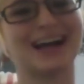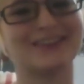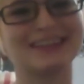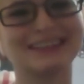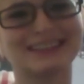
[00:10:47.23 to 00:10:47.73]

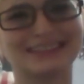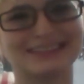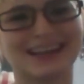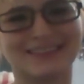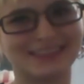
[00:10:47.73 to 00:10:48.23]
comment,
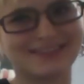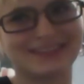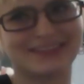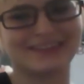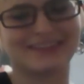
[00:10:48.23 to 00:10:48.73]
because I would love
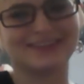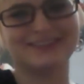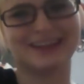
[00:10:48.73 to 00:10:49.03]
to hear them.